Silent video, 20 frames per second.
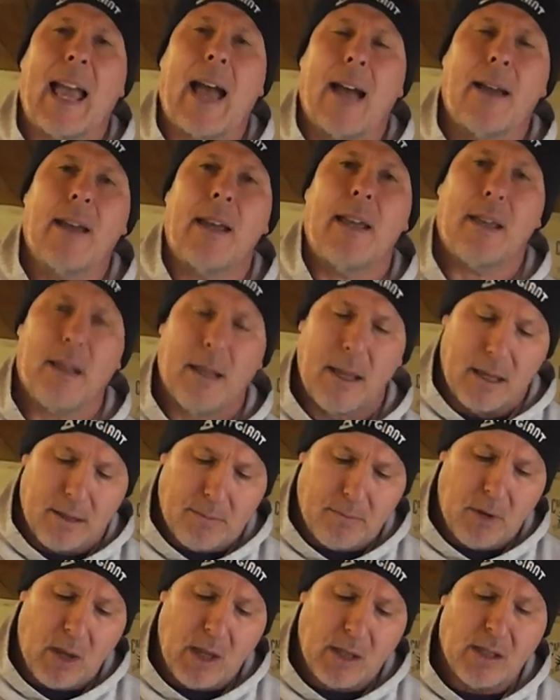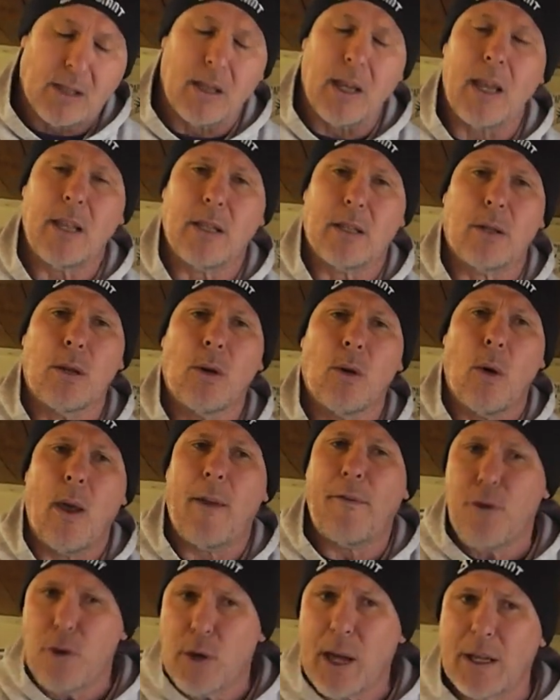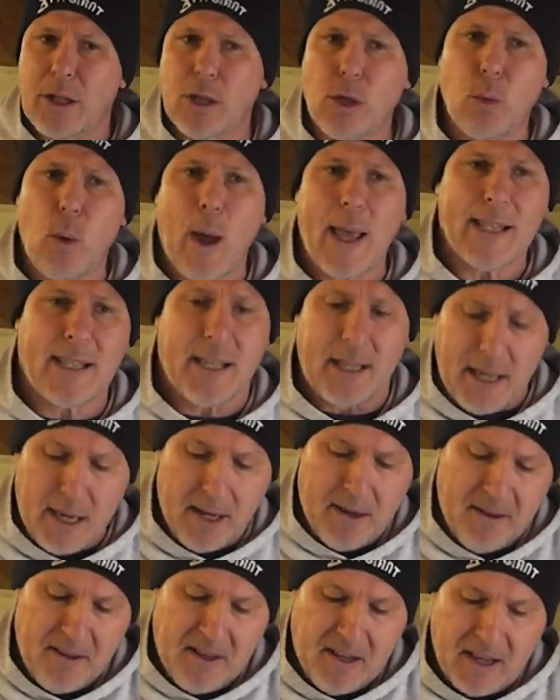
Yeah, it's if you get sweaty